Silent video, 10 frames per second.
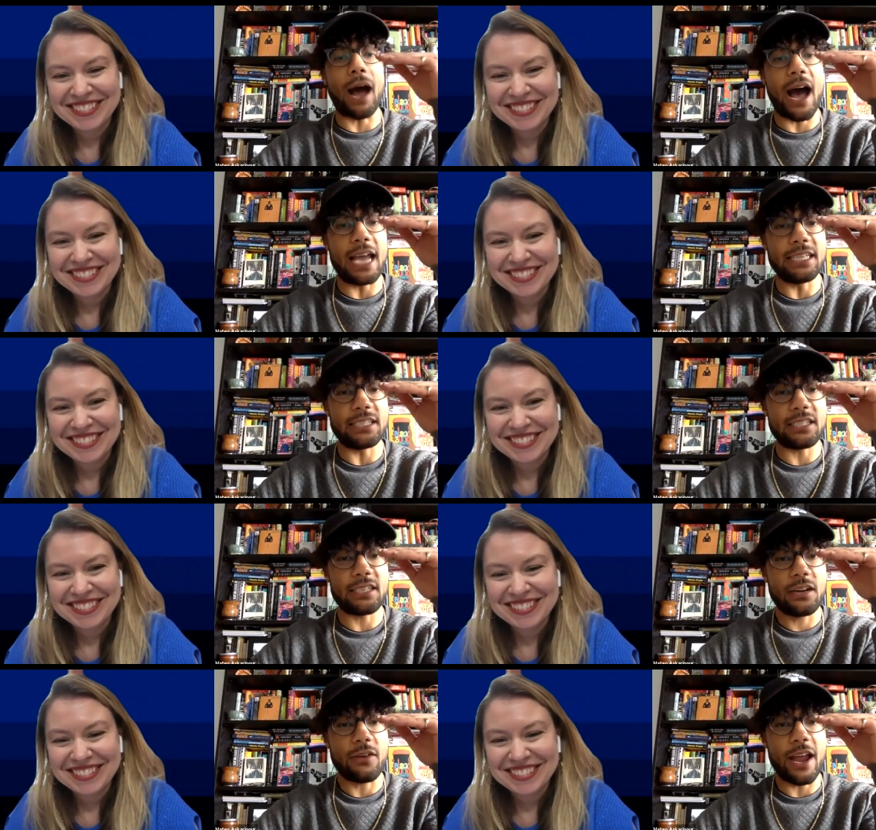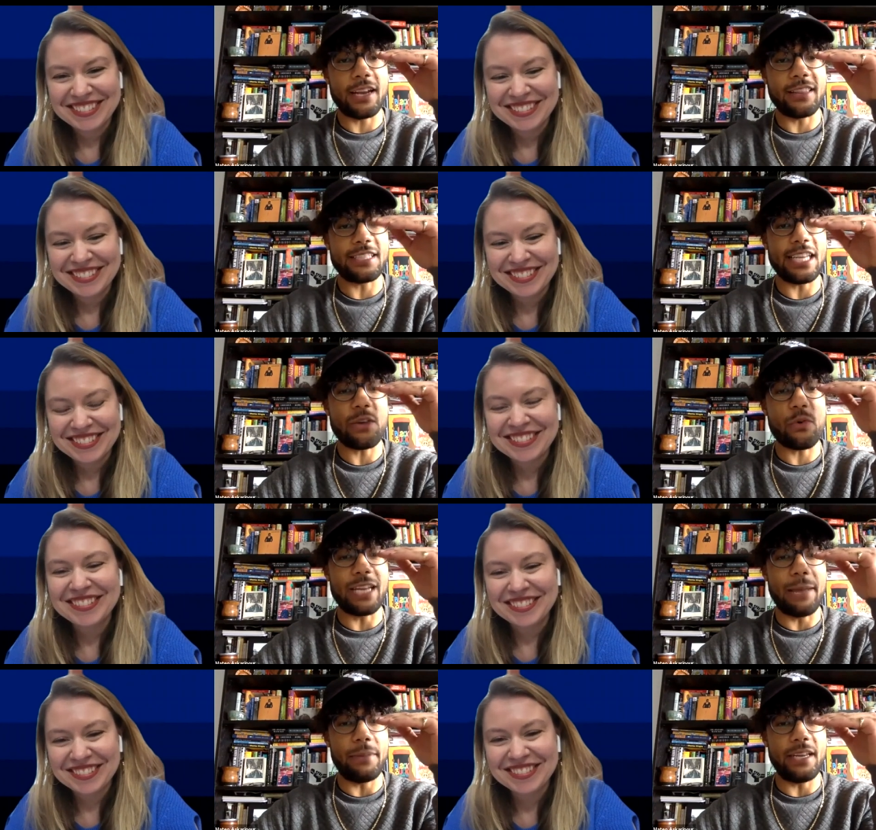Speaker 1: mind, right? This
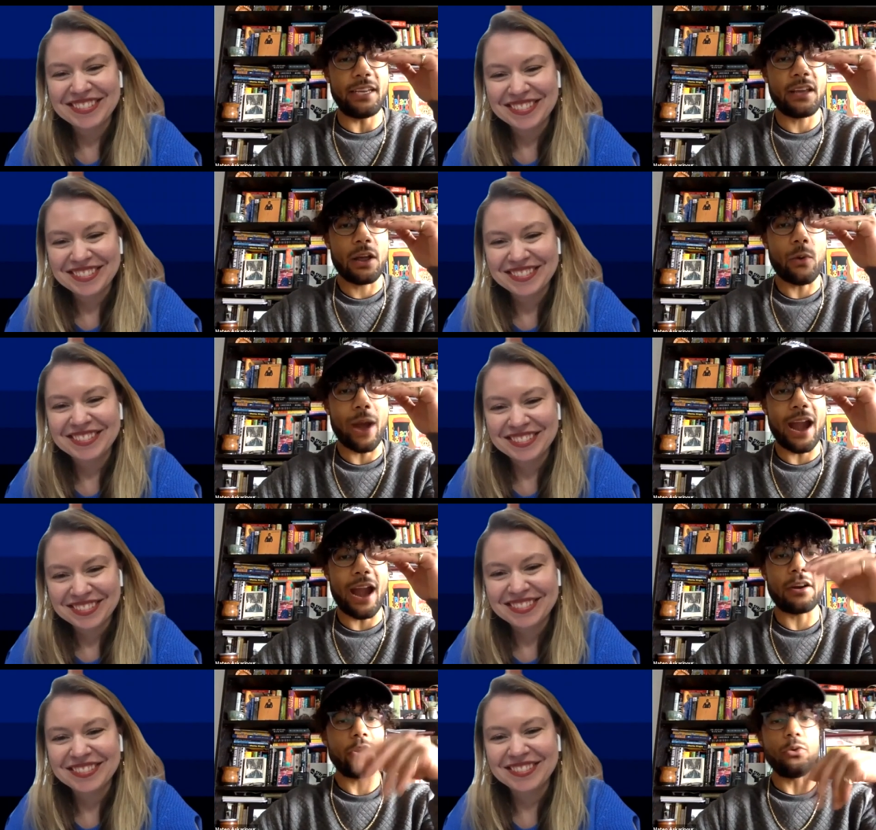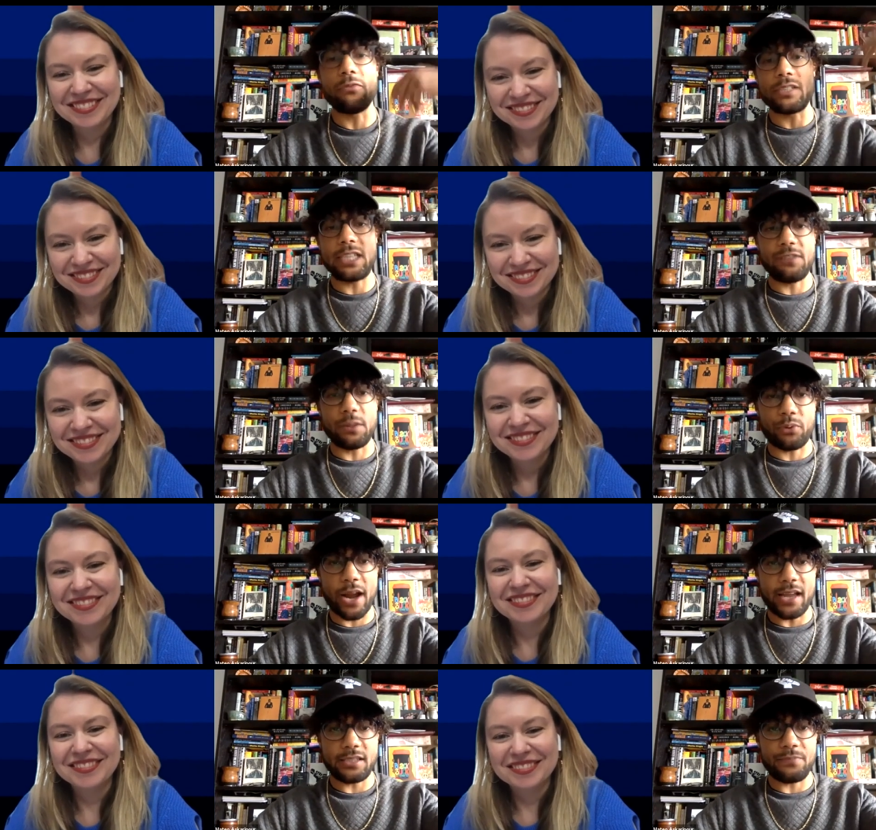equanimity where you can receive the
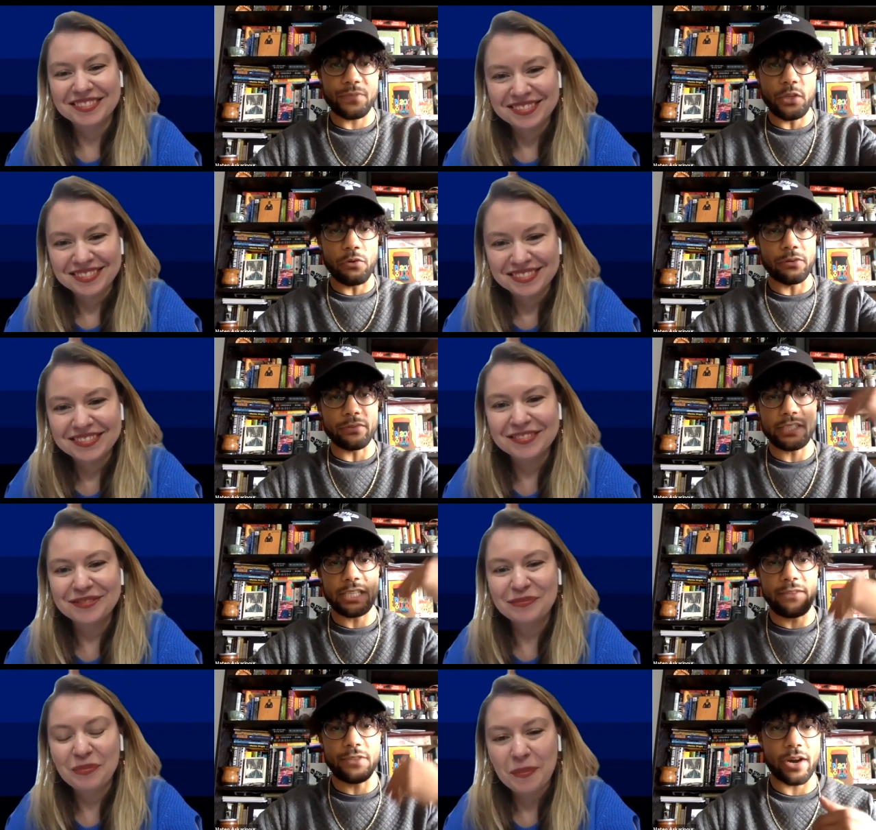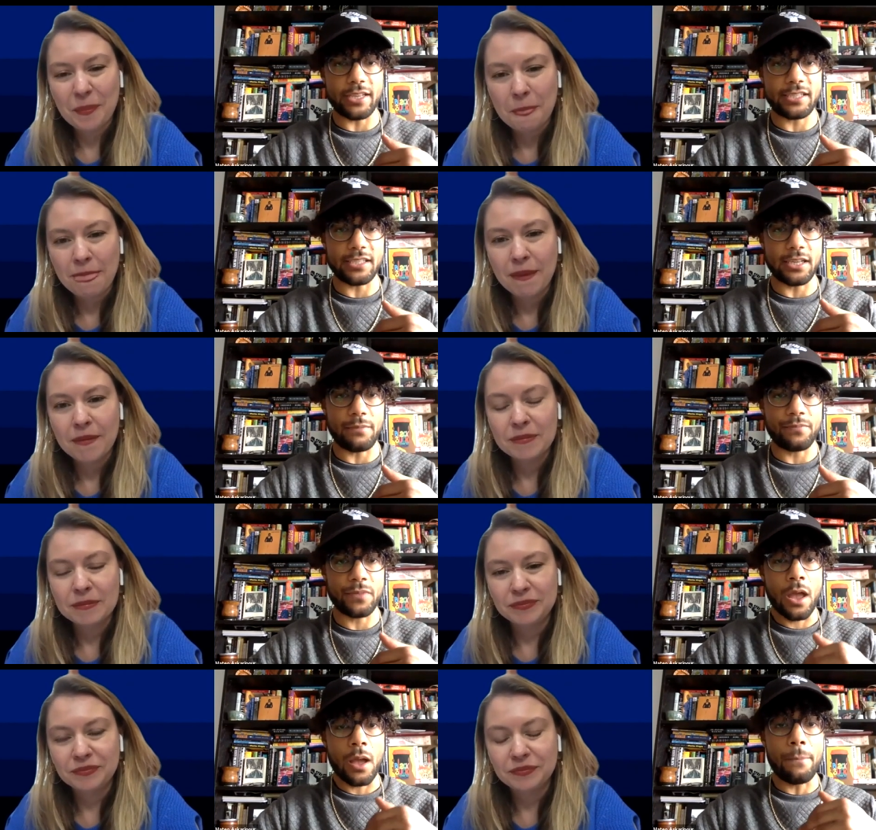praise, you can receive the criticism,
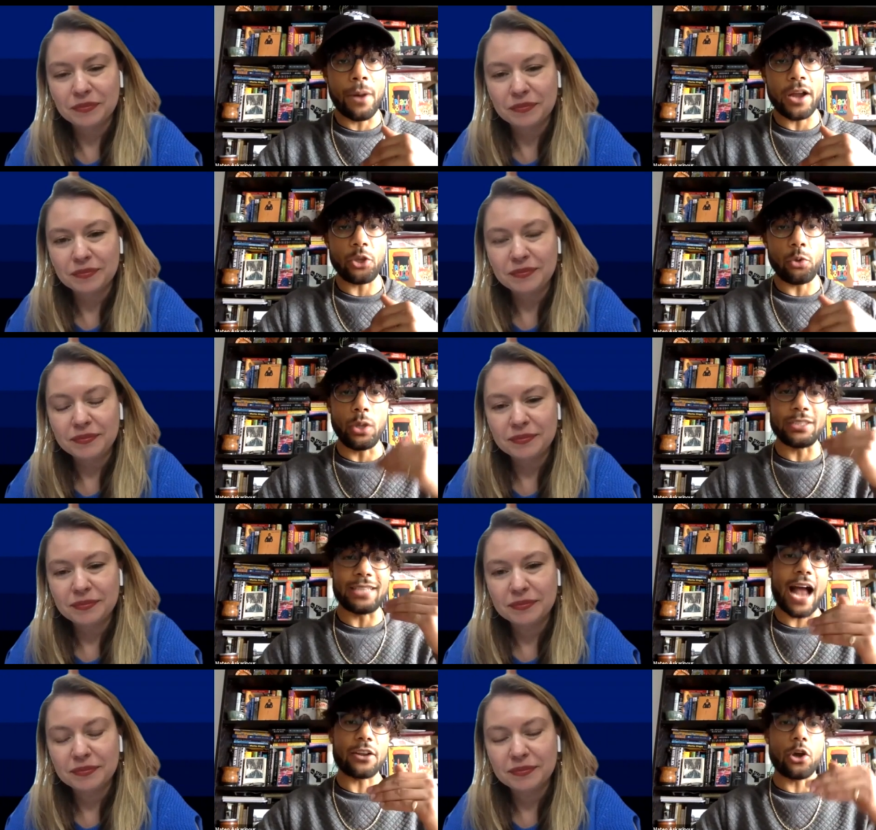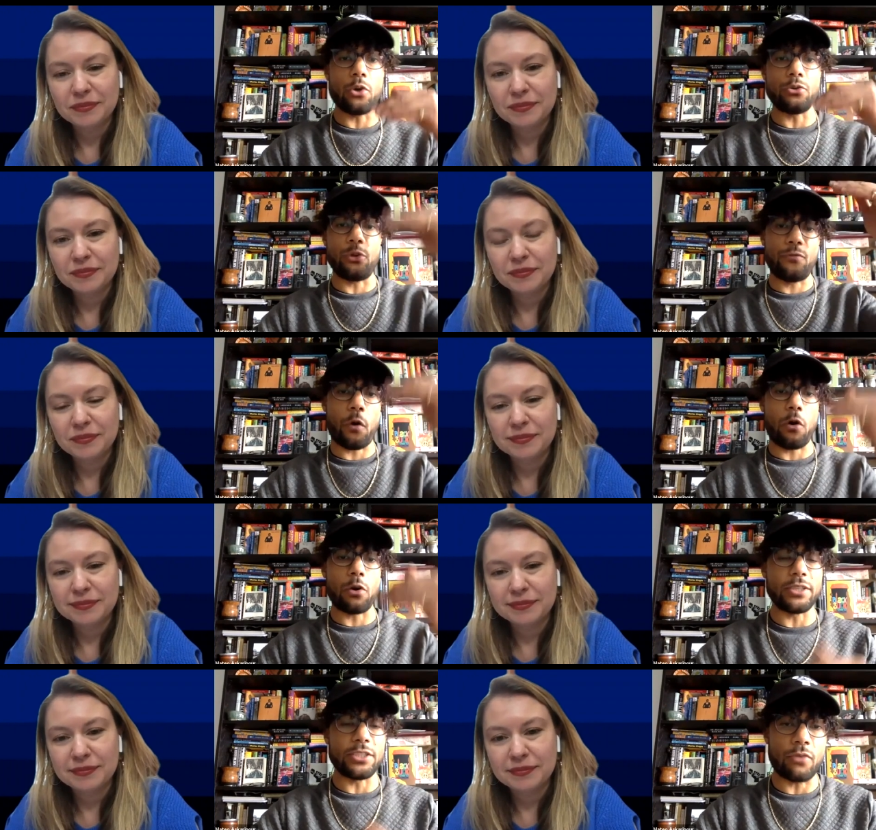but you will not go too far in
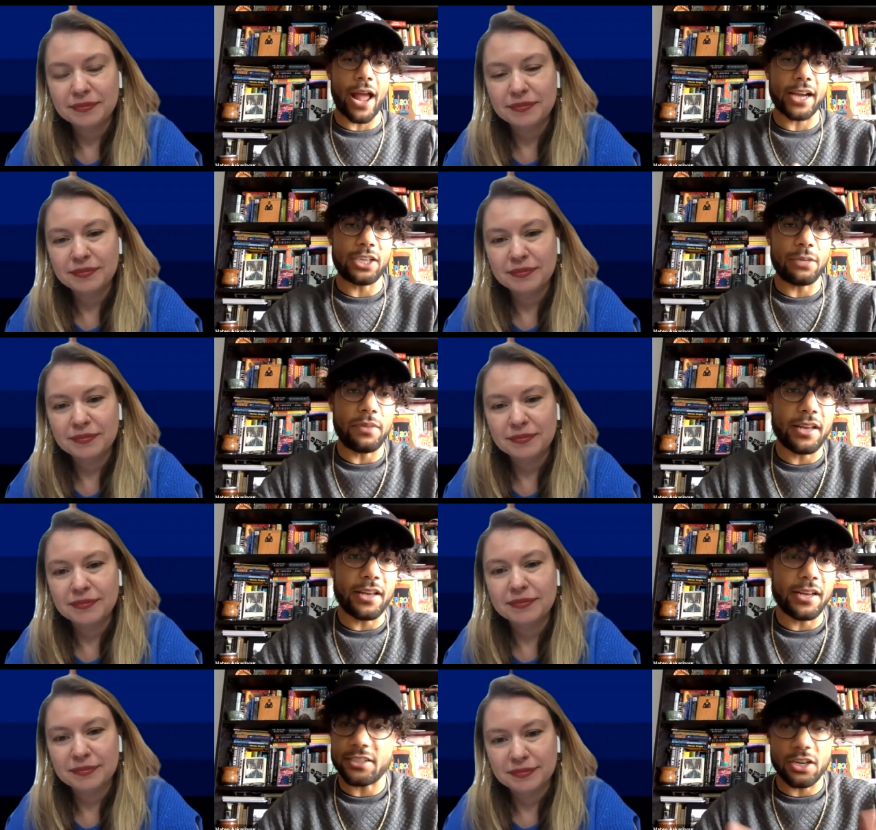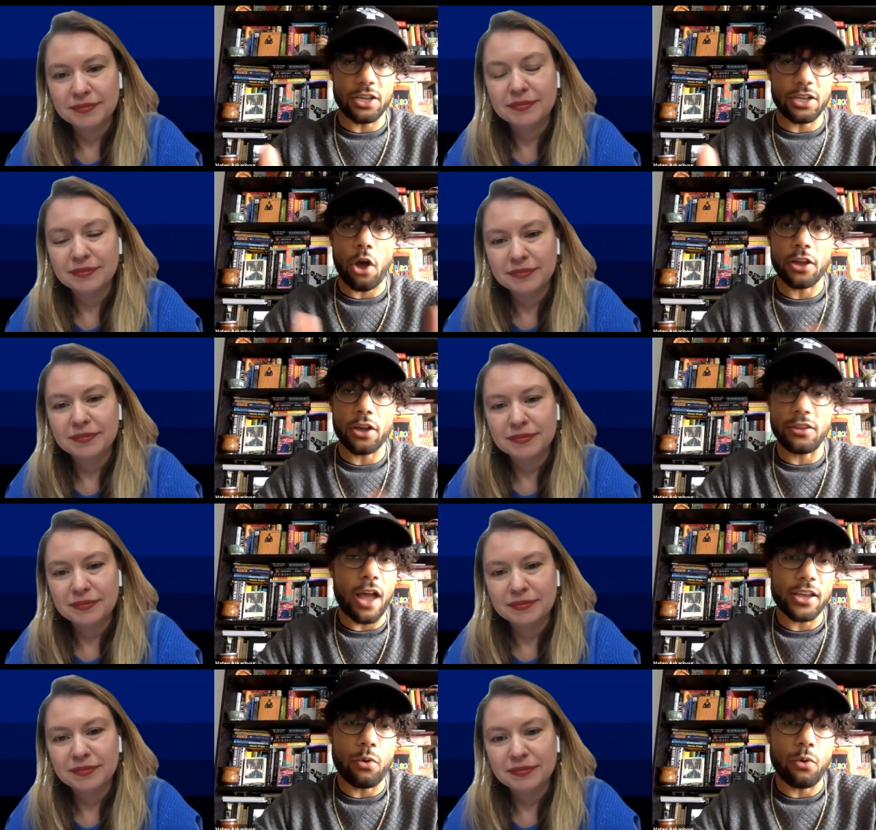one direction, because that's just going to
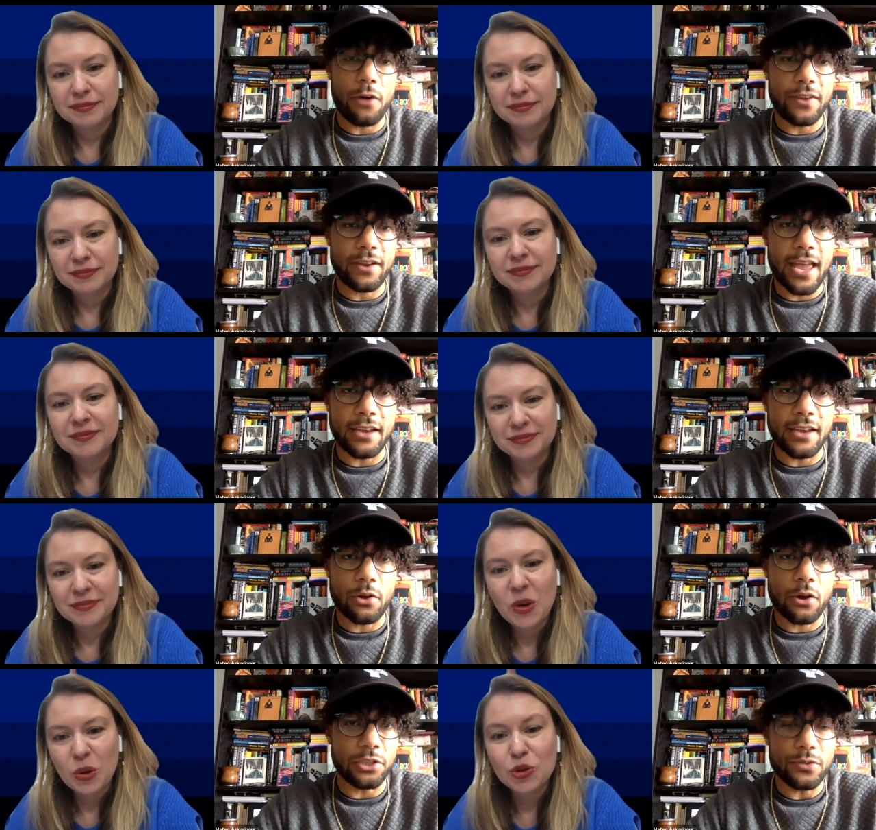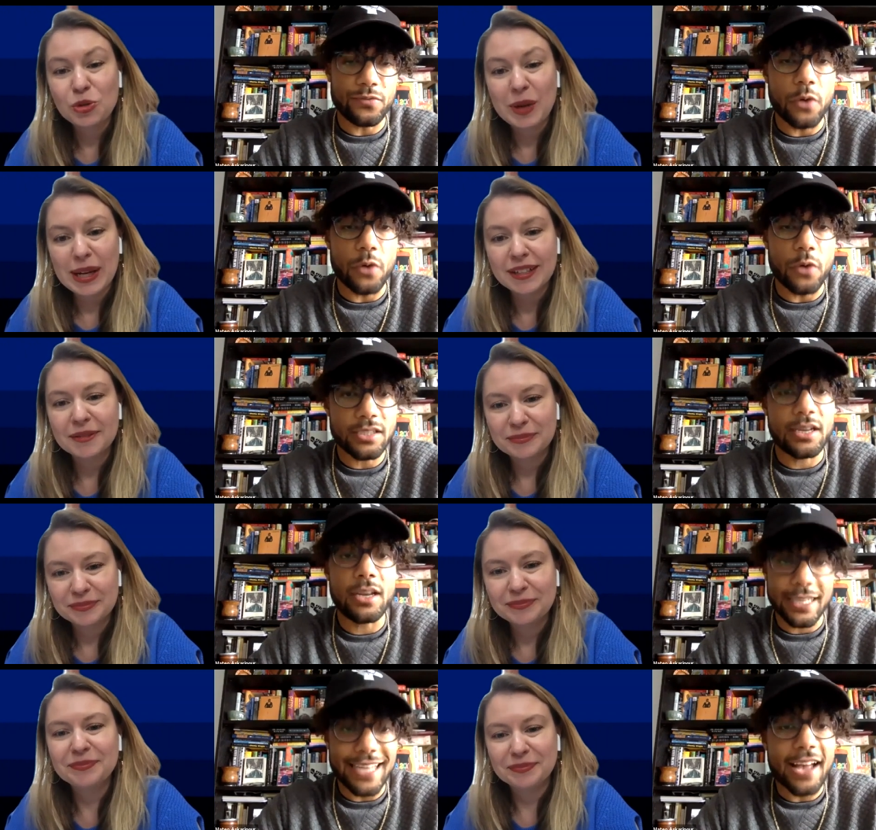knock you off and cause you to lose focus.
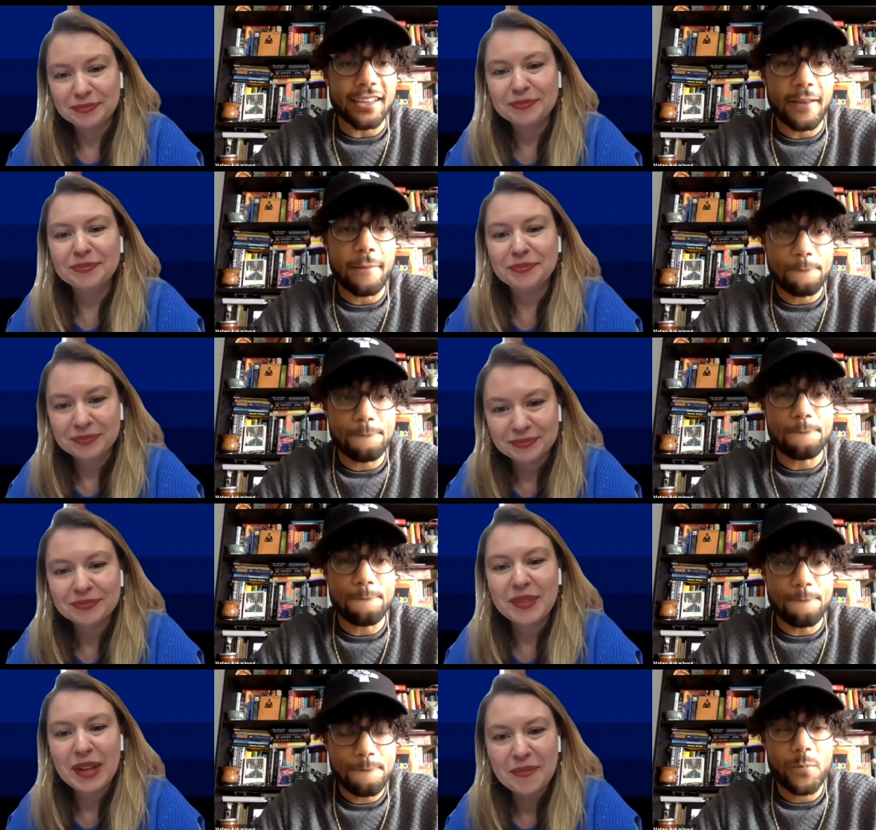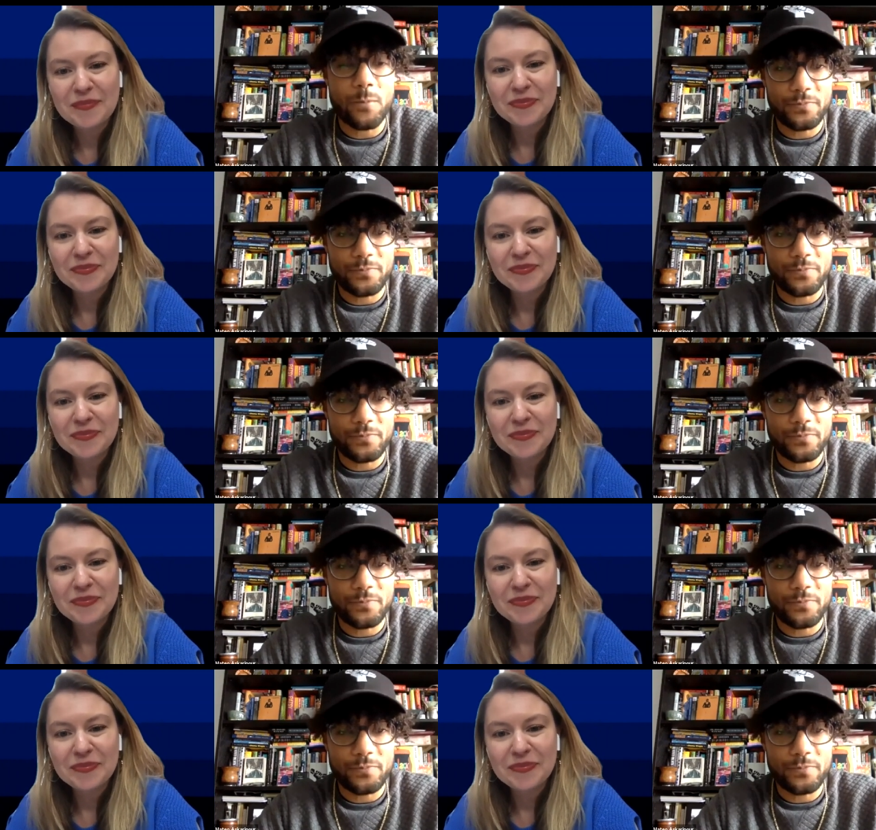Exactly. Yeah.